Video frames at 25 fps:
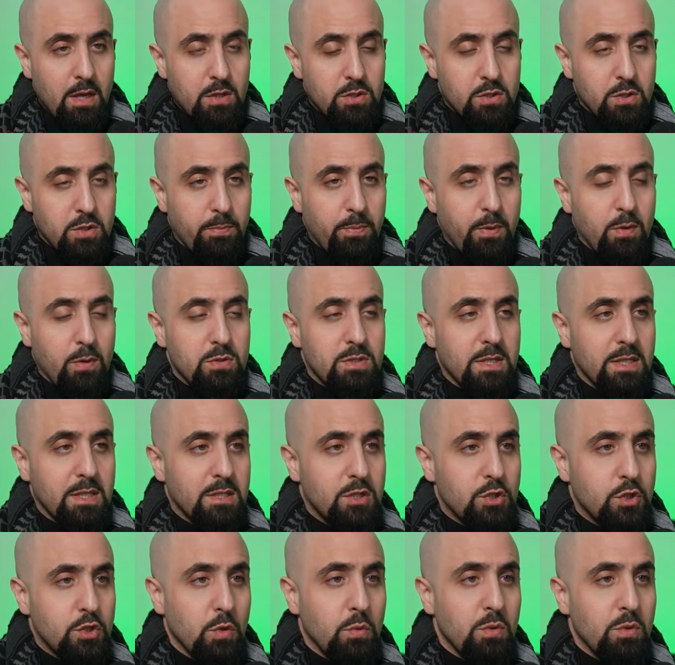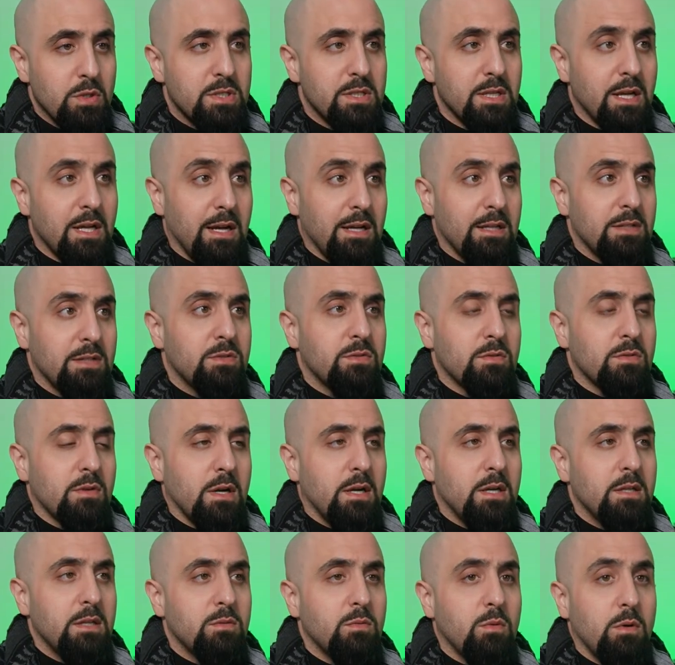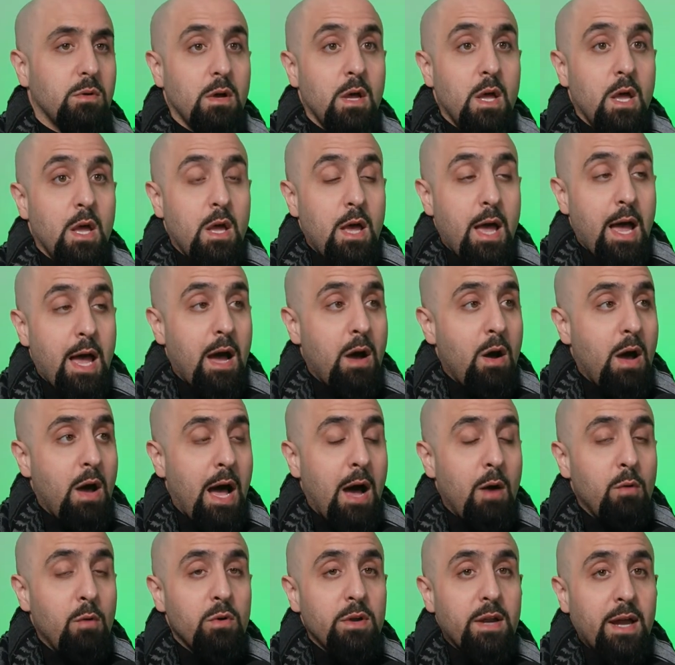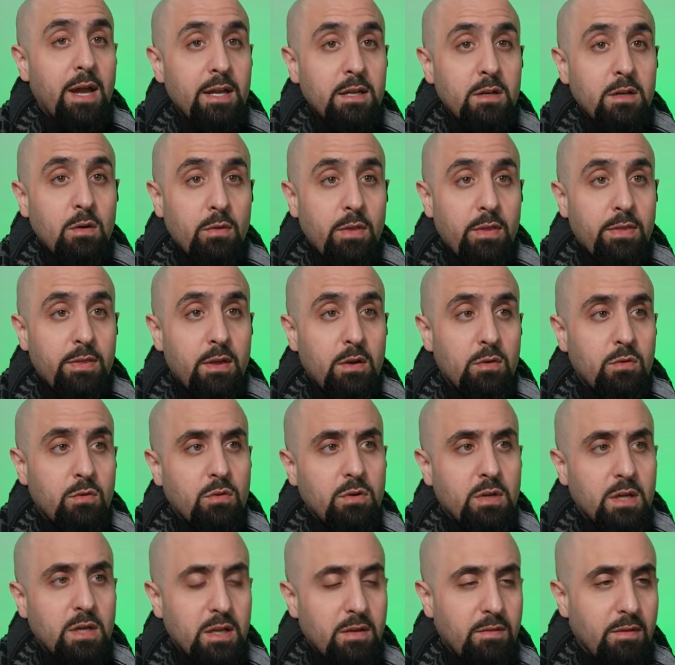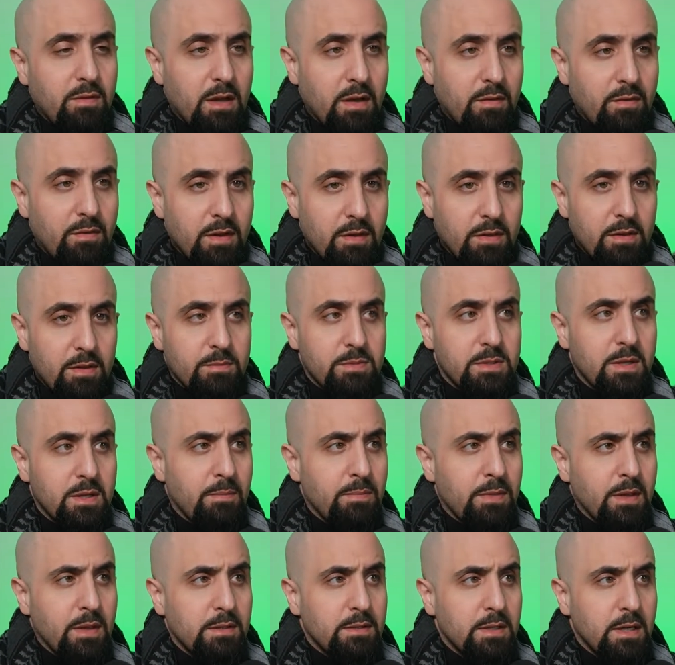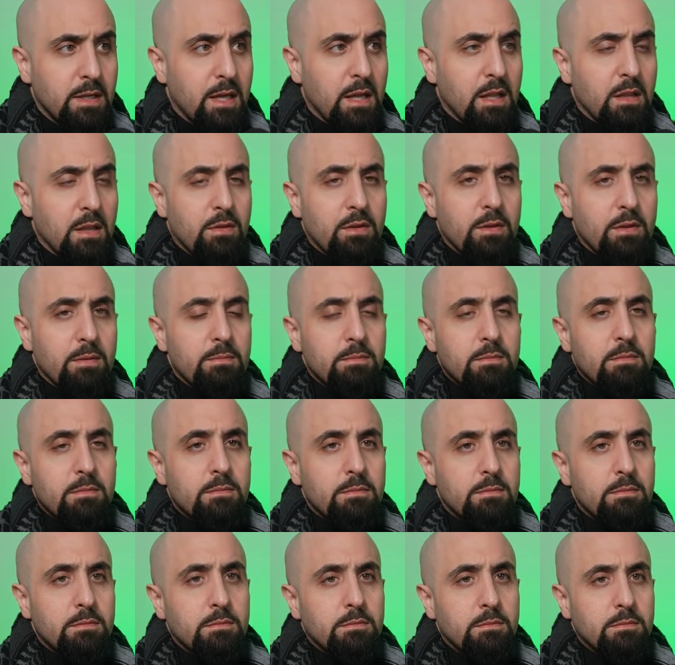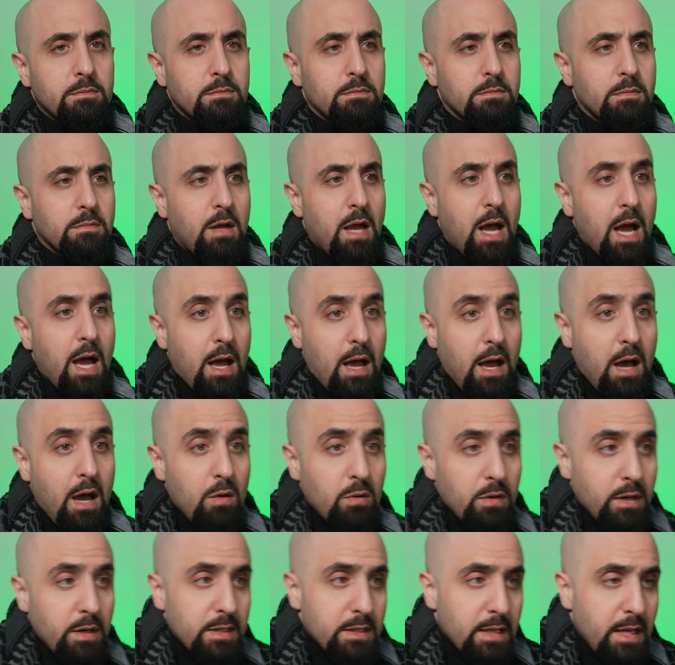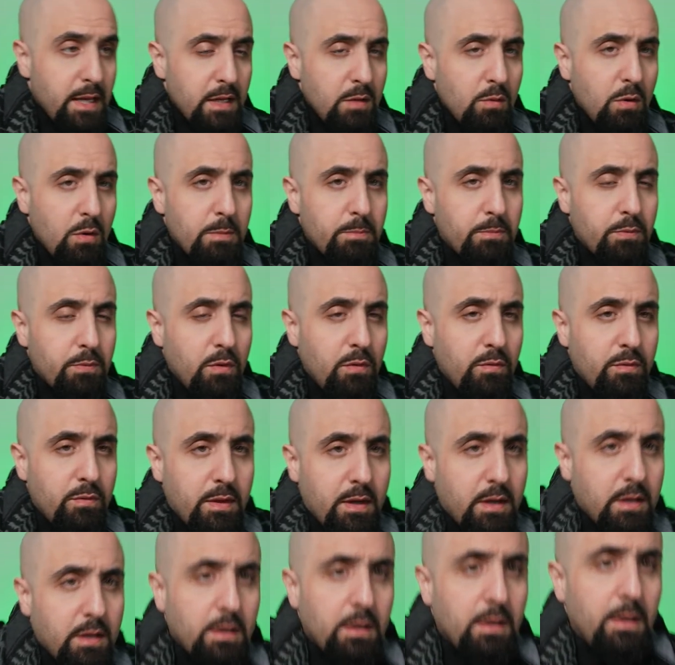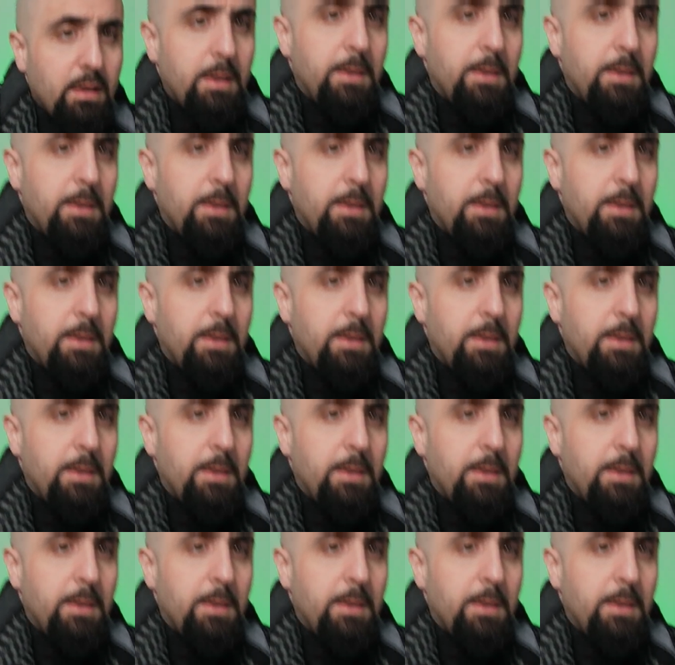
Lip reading: supposed suicides, right? Well, how would I know that they're not giving them something to kill them? How can anyone prove that?